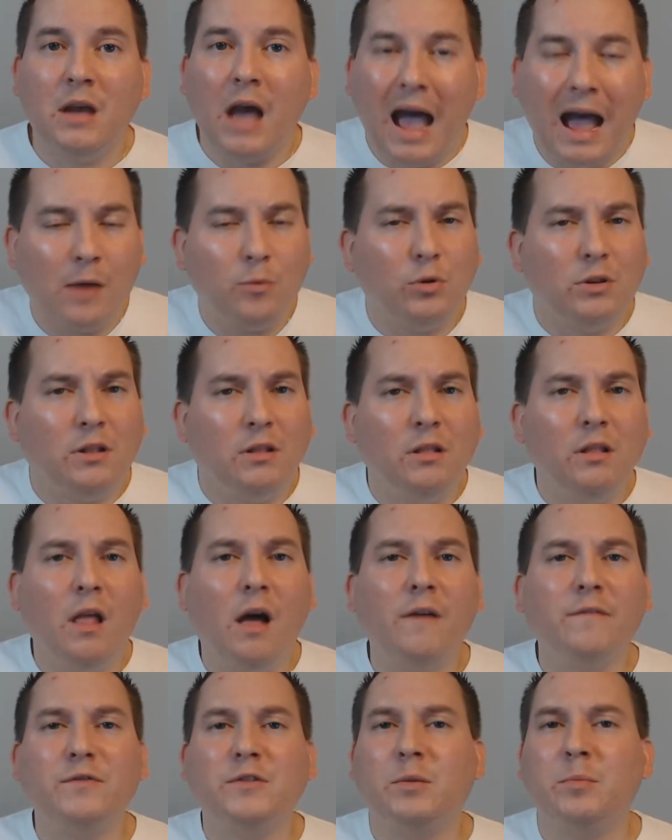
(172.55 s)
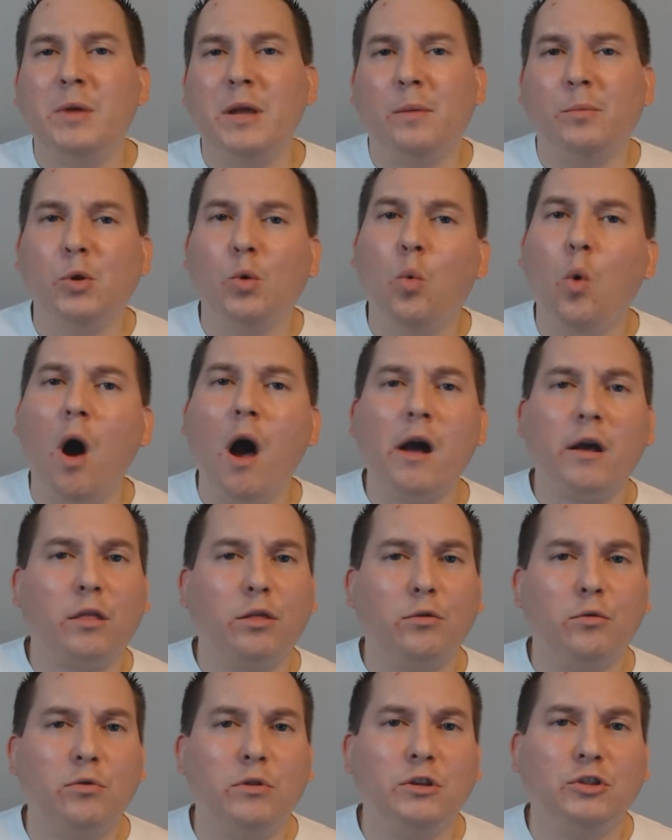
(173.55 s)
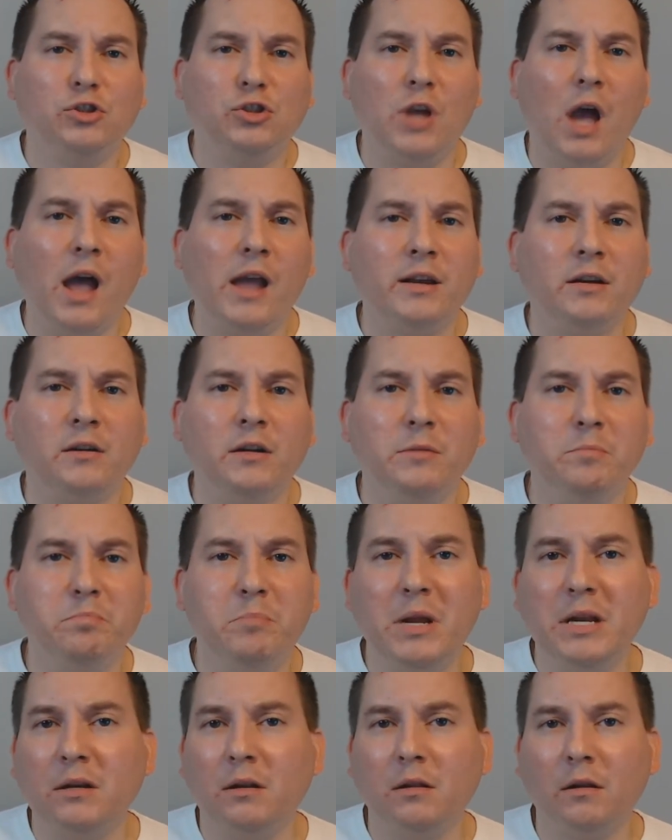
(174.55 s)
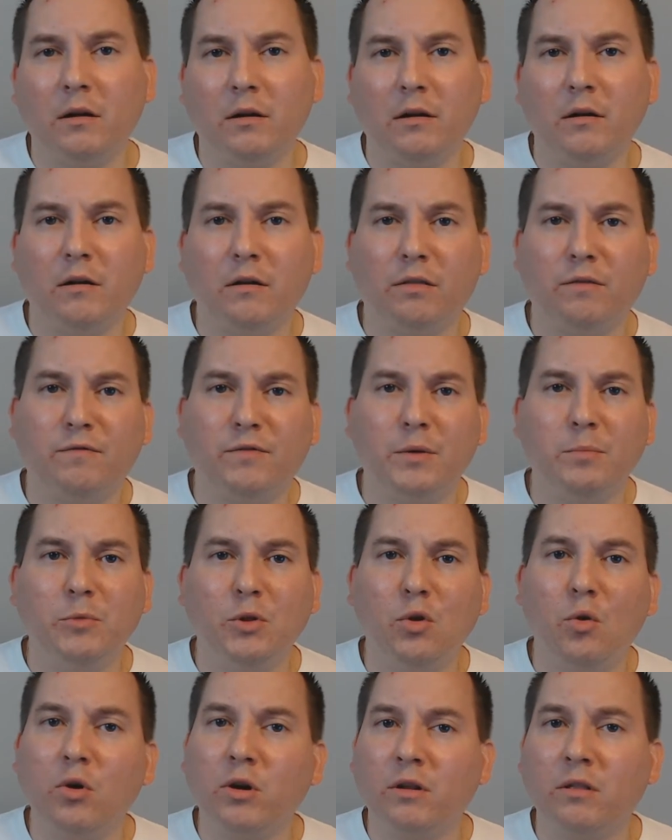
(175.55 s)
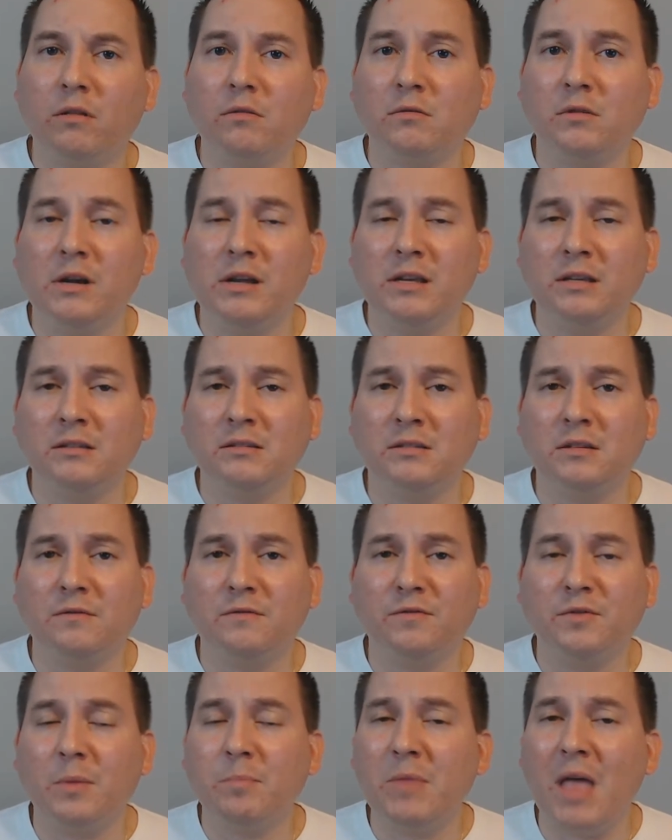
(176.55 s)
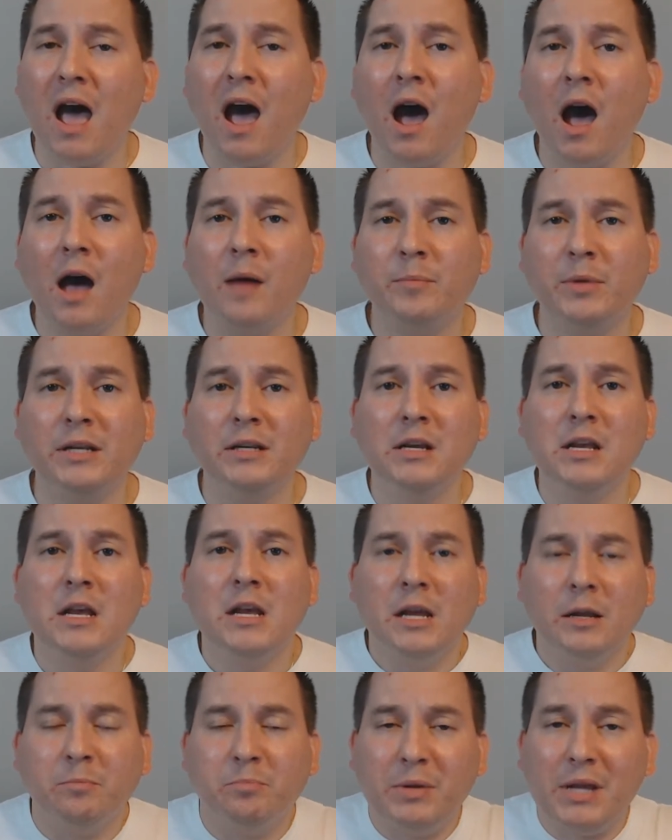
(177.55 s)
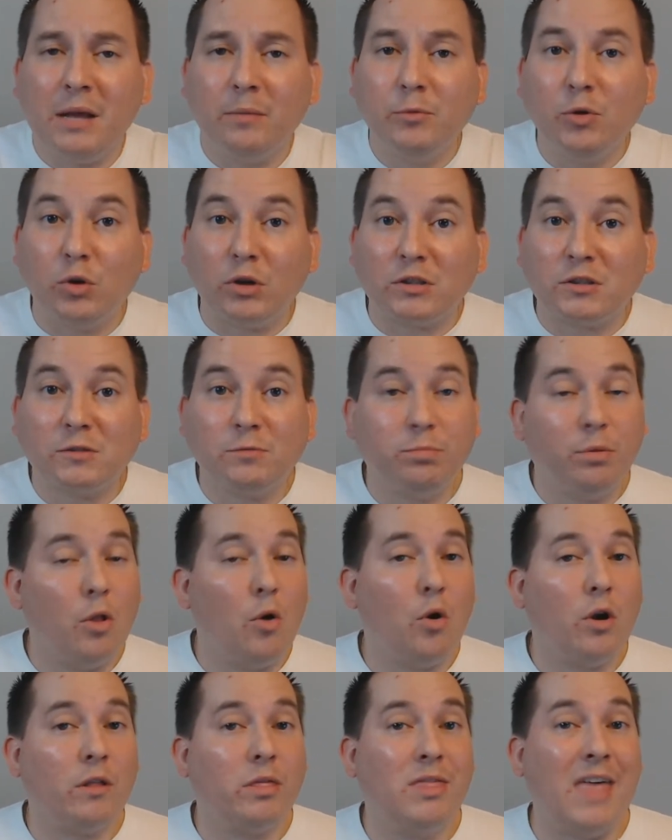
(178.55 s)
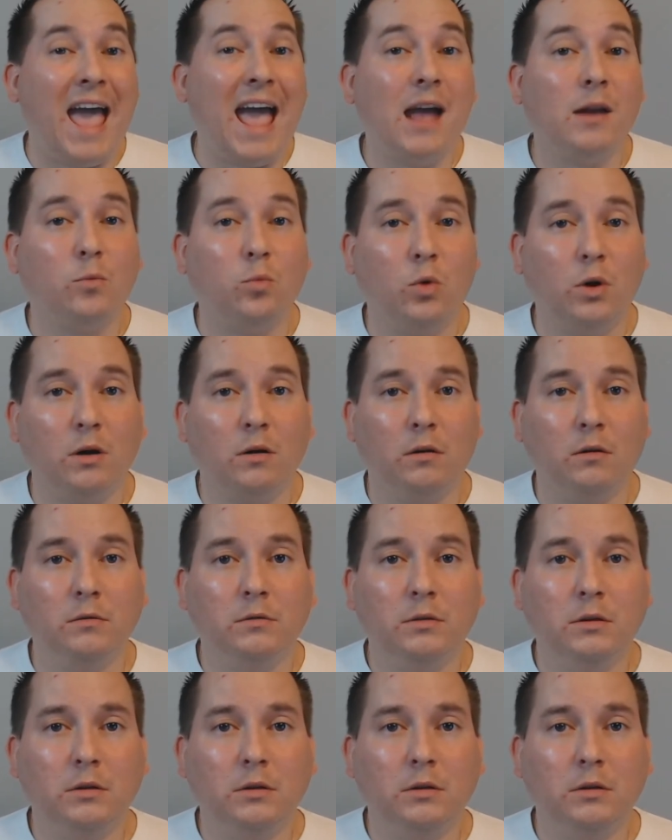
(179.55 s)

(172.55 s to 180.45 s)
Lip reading: I would love to be able to walk through the Shire and Middle Earth from Lord of the Rings and from The Hobbit and be able to explore that world.